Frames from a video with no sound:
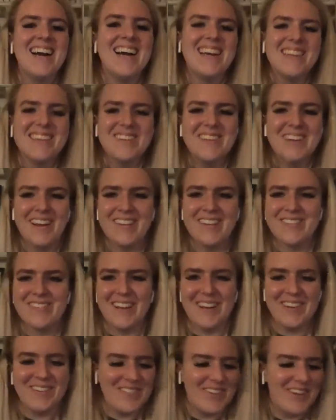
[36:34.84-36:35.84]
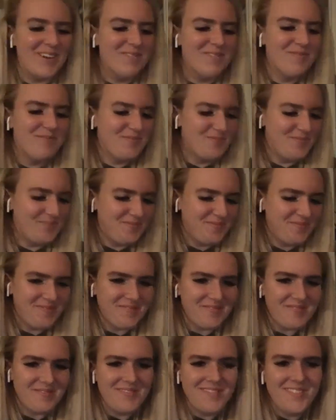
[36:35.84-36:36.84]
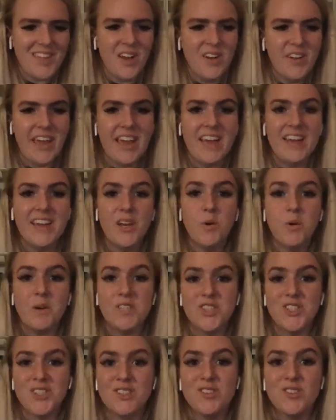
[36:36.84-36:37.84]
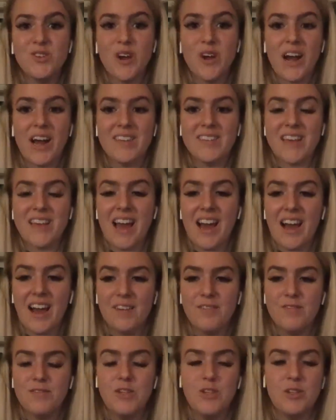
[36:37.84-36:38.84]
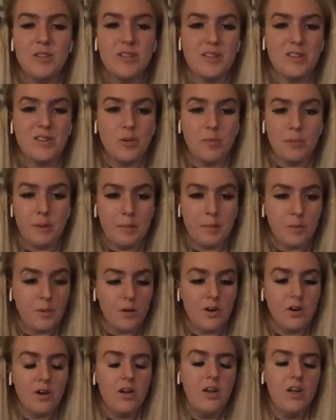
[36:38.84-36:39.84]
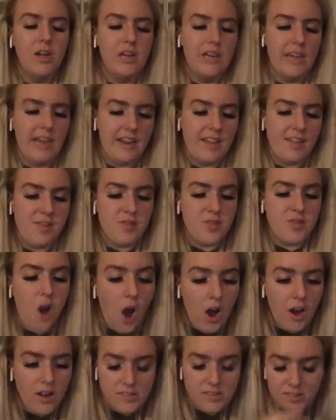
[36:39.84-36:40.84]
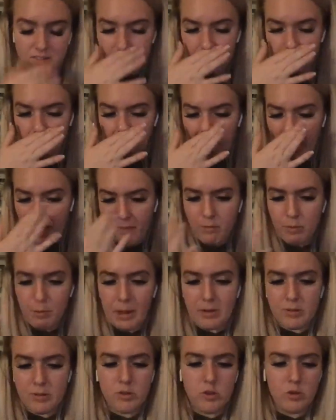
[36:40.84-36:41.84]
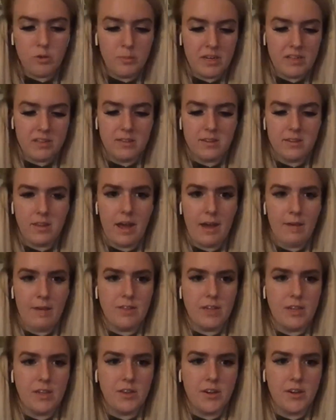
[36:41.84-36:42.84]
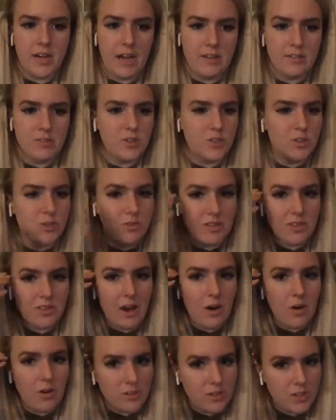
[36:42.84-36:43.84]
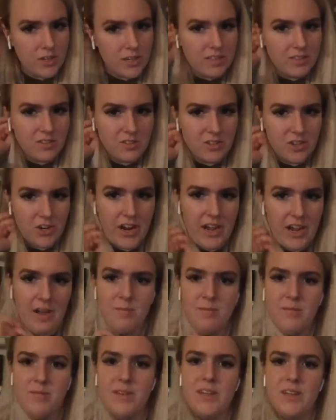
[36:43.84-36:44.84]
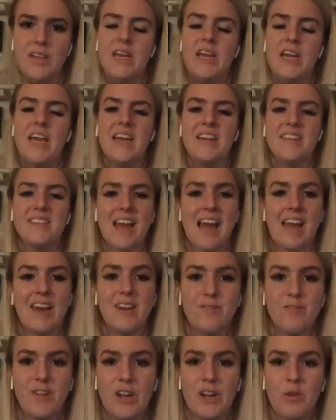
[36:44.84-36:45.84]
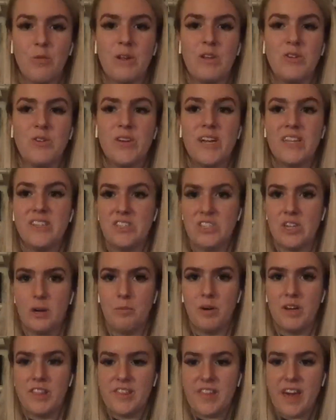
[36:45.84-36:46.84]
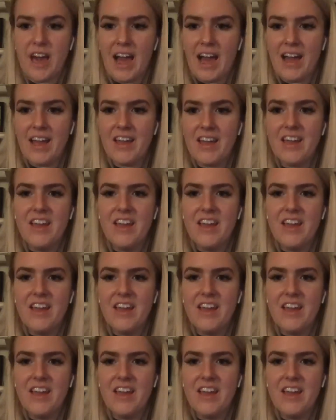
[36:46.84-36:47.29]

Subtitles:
You guys crack me up. Okay, any questions you guys have, new people? Any thoughts? We have about 2 minutes left that you guys are doing that on your Instagram. It's kind of funny when you get done with that,